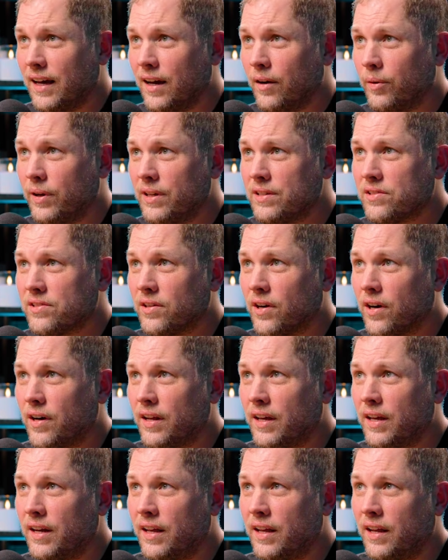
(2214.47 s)
yeah. We
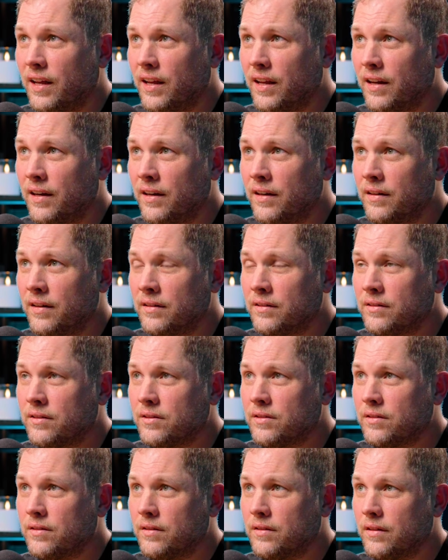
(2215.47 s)
started
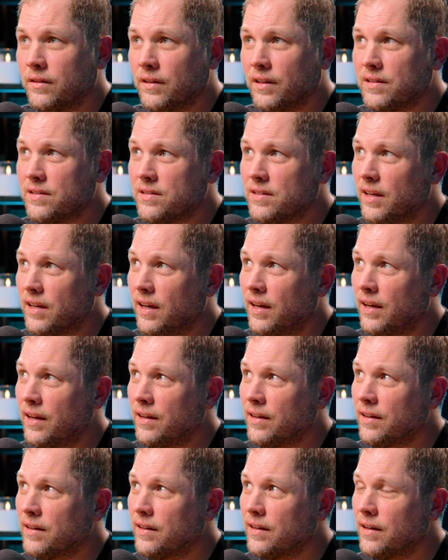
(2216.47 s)
in, let's
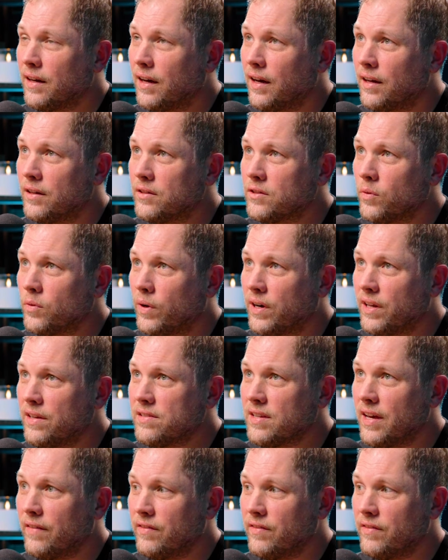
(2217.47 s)
see, uh, twenty